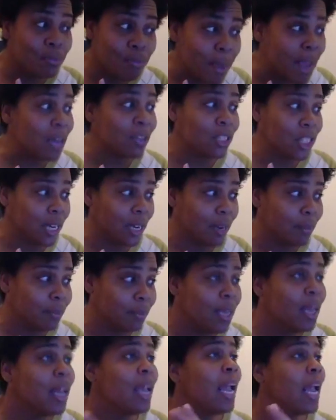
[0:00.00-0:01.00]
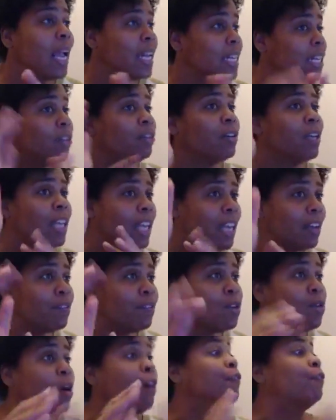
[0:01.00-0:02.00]
MailChimp. And it'll
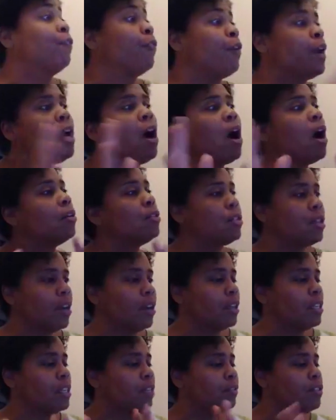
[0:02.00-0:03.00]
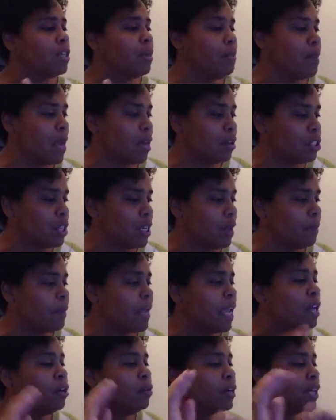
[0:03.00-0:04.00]
give you a free alternative to MailChimp.
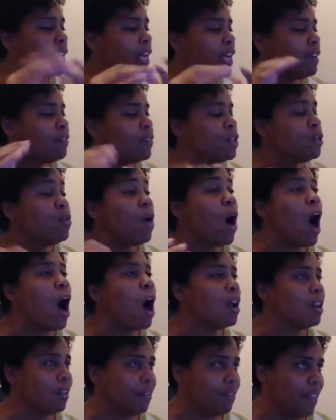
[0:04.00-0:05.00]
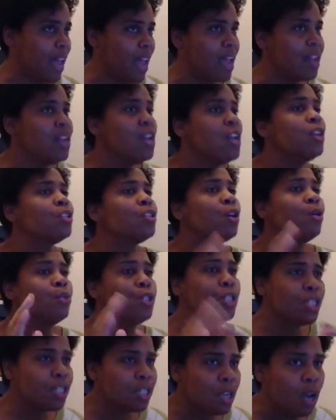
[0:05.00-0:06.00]
It'll give you all of that. So
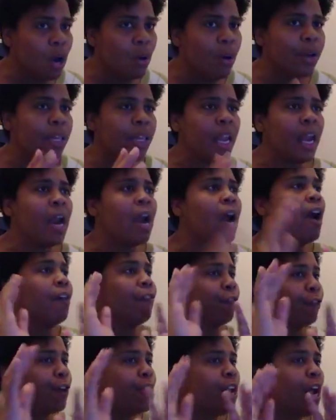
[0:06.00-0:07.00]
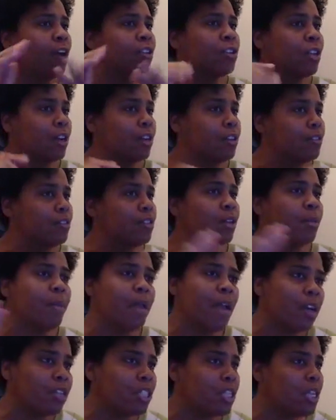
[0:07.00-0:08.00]
just go in there, a free alternative to
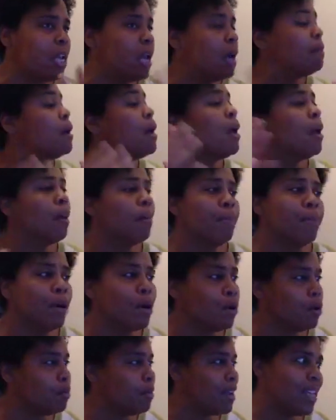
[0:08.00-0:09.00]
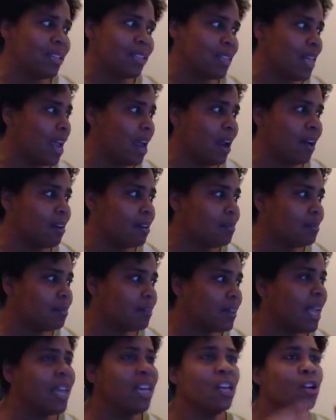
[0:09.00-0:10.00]
MailChimp, boom, it's there.
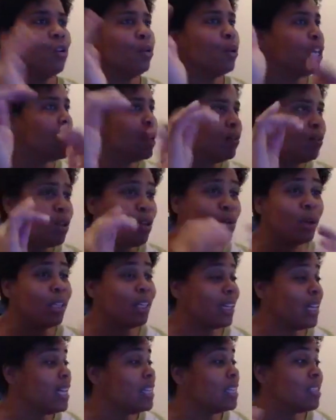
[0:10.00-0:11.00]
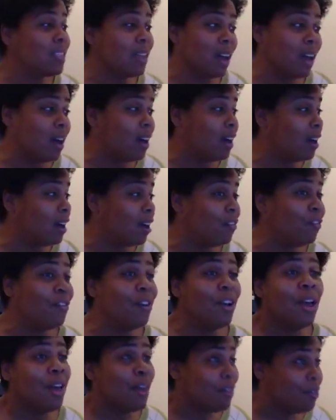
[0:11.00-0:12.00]
And it'll give you a list of
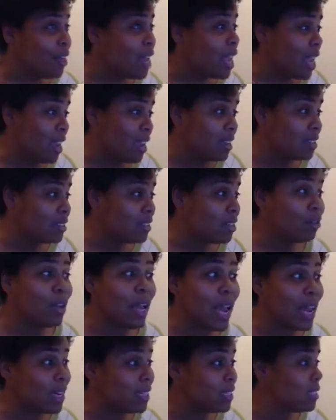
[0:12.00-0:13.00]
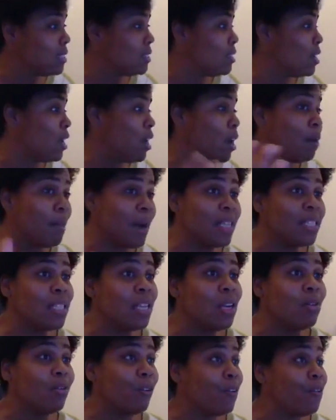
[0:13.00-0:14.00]
things. So that is, my
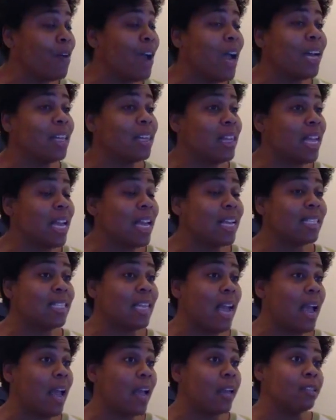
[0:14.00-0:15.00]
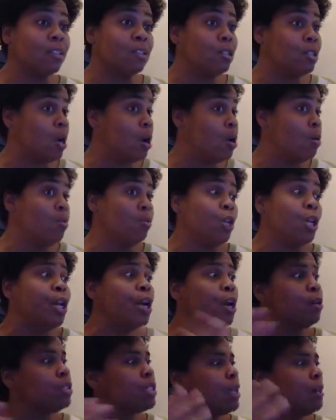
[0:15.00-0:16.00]
secret for finding things that don't,
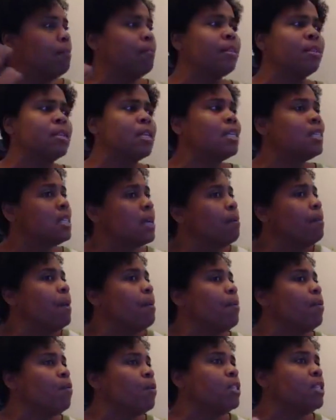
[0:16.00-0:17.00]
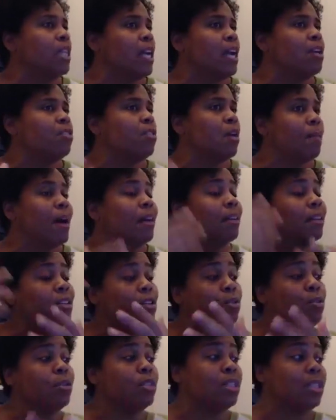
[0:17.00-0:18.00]
because some people will tell you about the
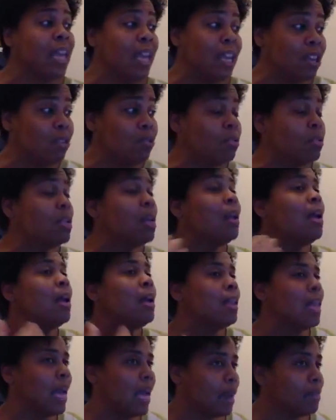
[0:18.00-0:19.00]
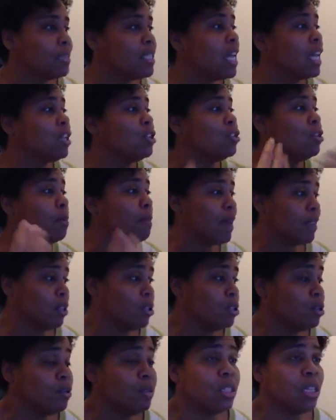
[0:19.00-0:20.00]
tools that they use, like I'm telling you about
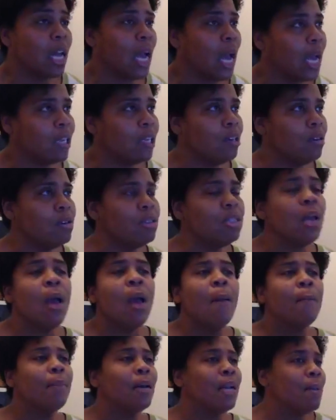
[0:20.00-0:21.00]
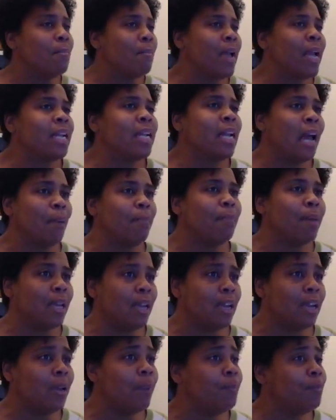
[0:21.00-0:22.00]
the tools that I use, but it may not
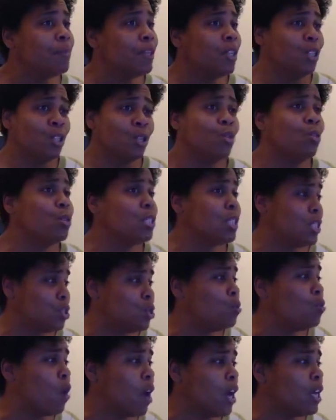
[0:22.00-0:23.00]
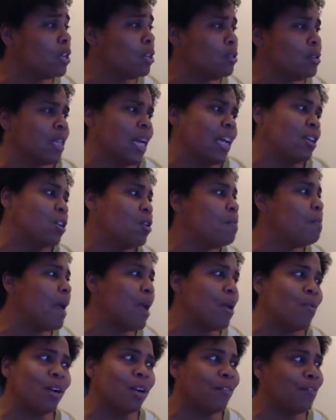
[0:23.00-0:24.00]
be the tools that you want to use. Like you
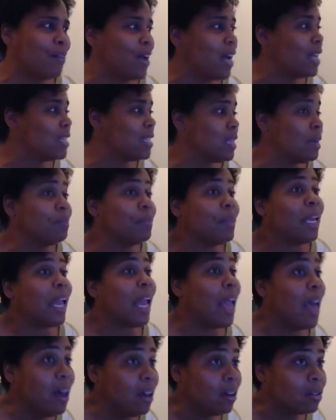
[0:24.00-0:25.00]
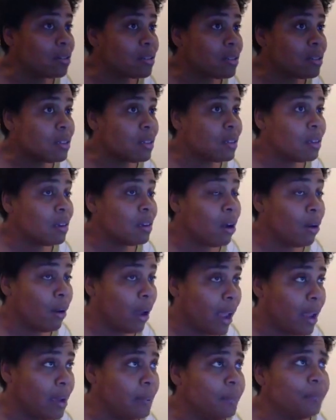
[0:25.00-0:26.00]
may want to find something else,
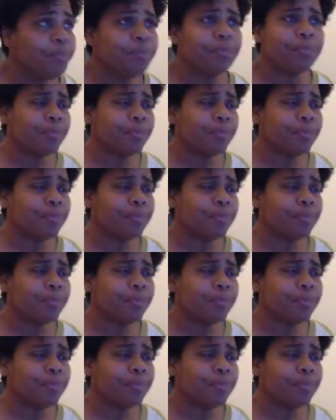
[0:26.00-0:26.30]
okay?